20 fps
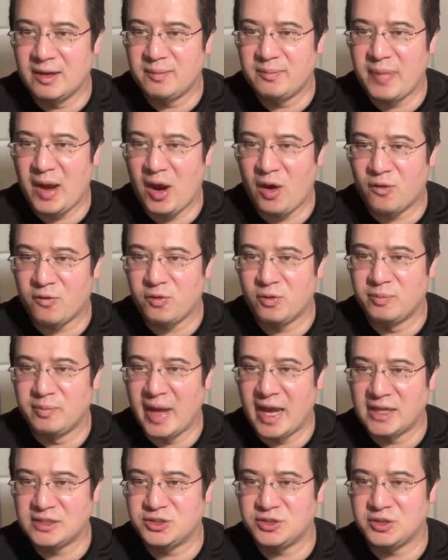powerful
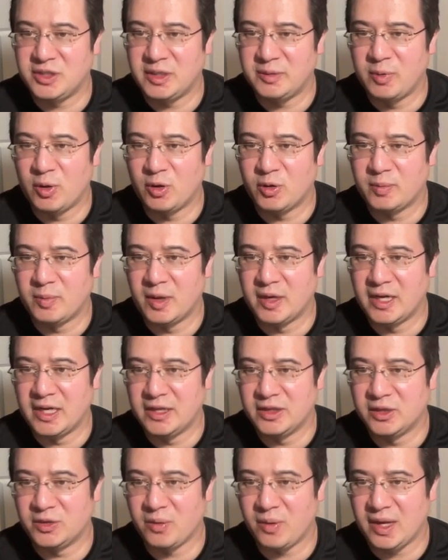Master League Pokemon in
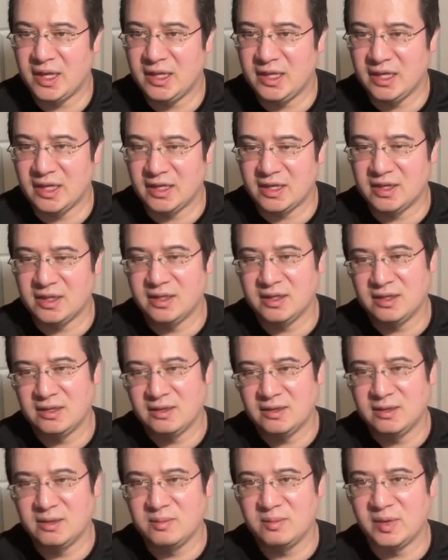the Great League.
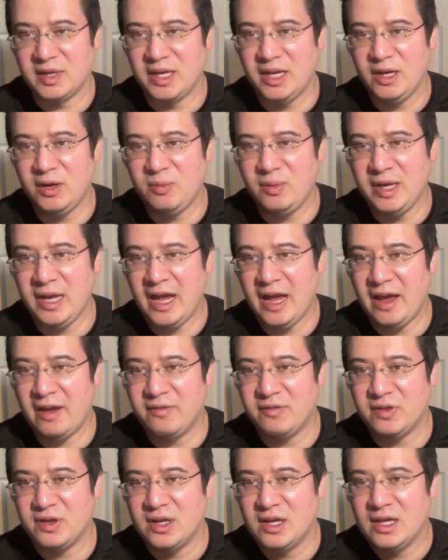But here we
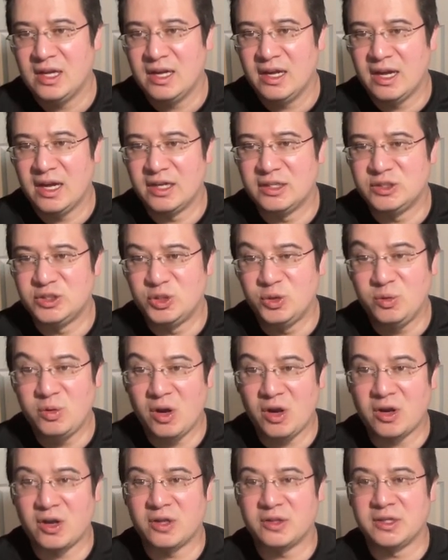have a
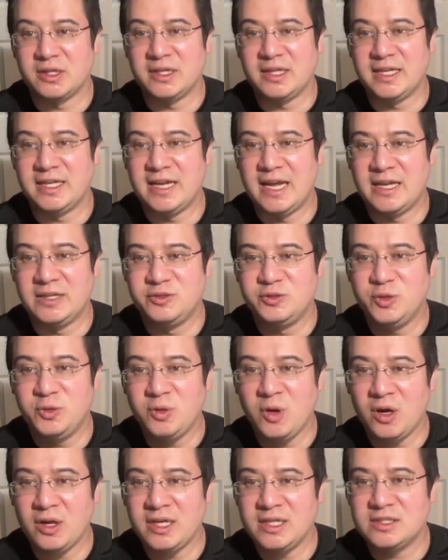Dugong on the lead, and
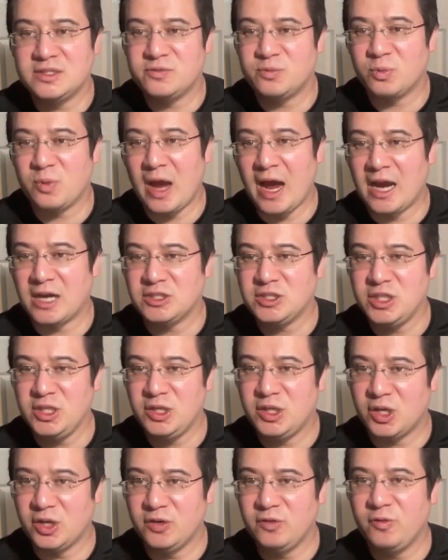Dugong is
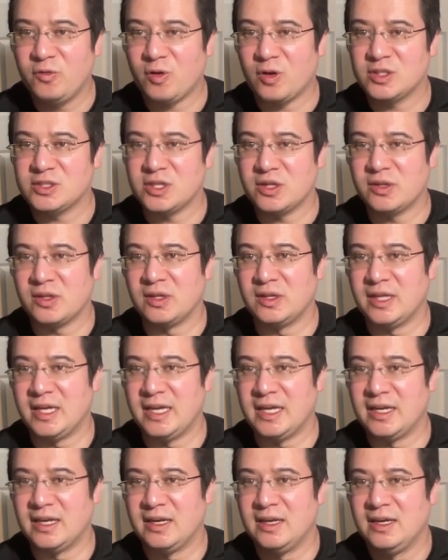actually good for us on the
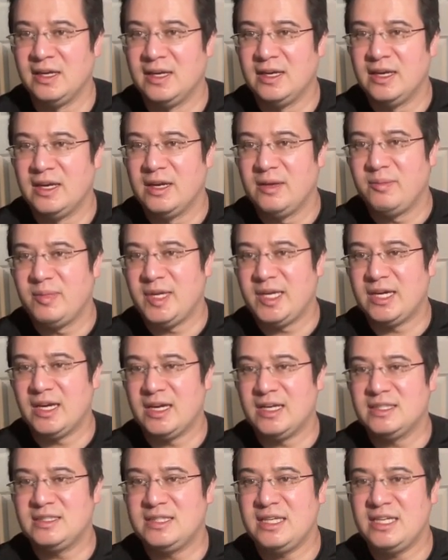lead
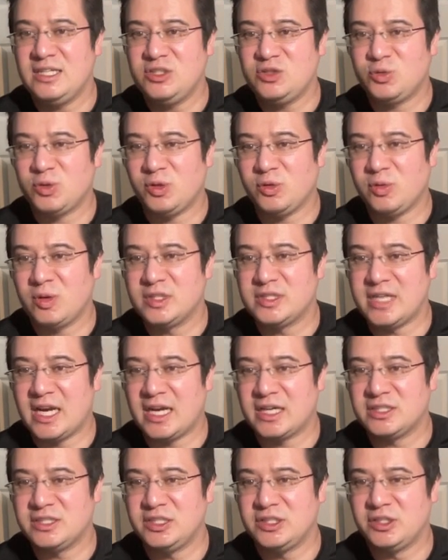because these drill runs
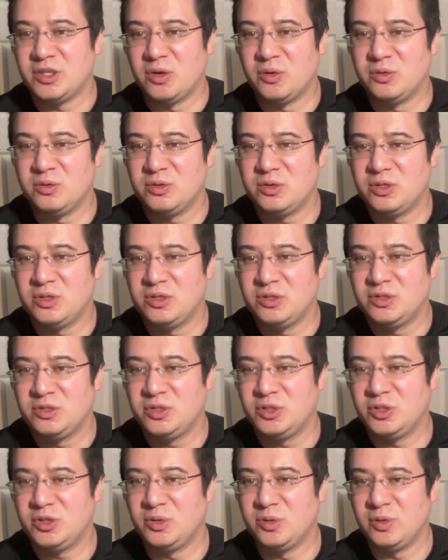actually don't
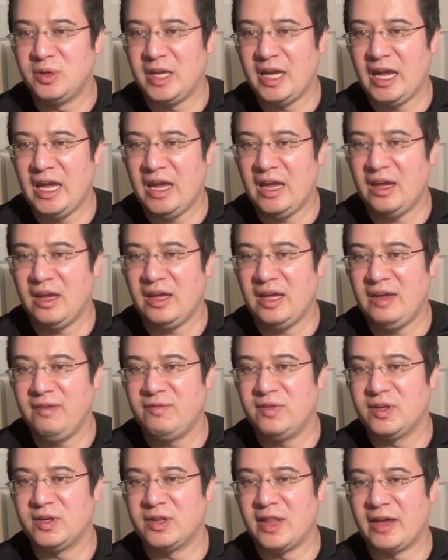do
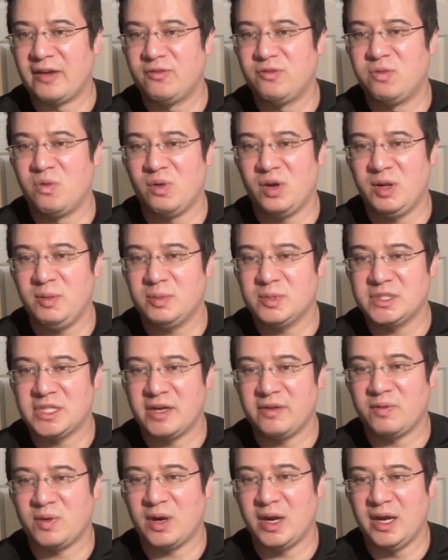even like 40%
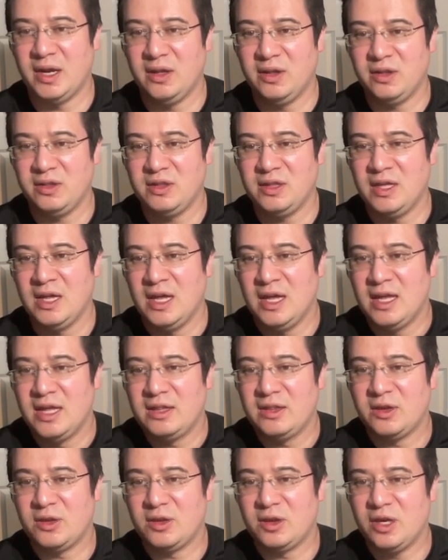of our health.
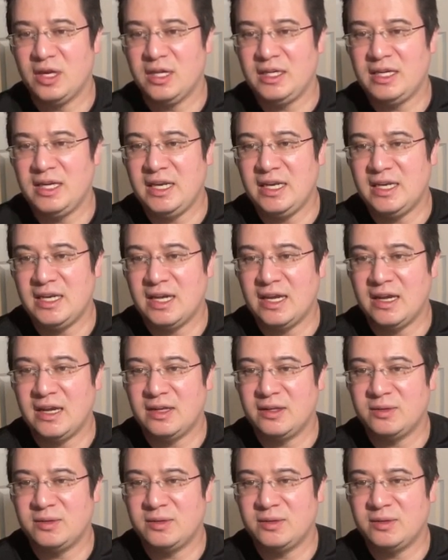They're going to need